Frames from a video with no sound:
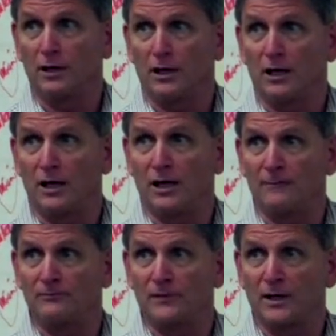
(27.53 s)

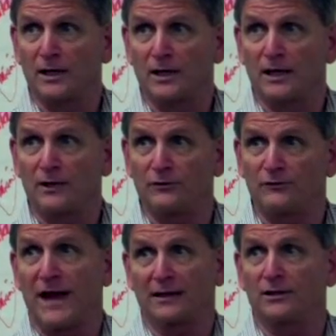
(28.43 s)
And the
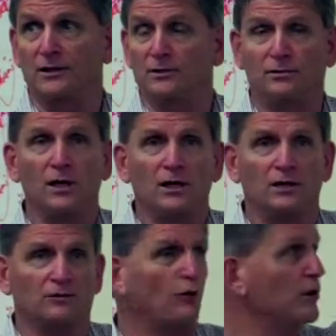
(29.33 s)
fact is,
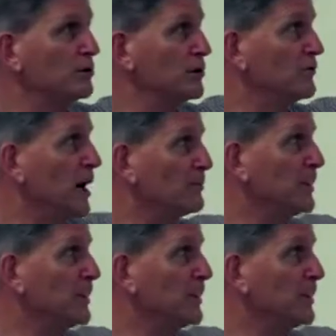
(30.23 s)
as far as you've got